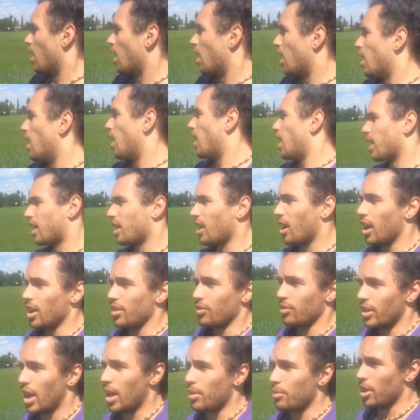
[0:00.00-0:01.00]
I can't
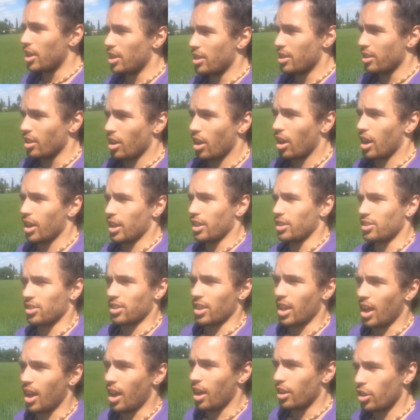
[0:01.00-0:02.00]
even name any of the artists
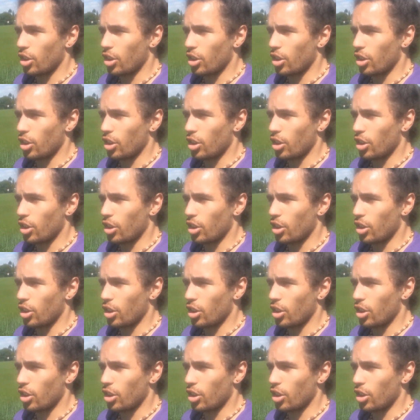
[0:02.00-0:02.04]
there.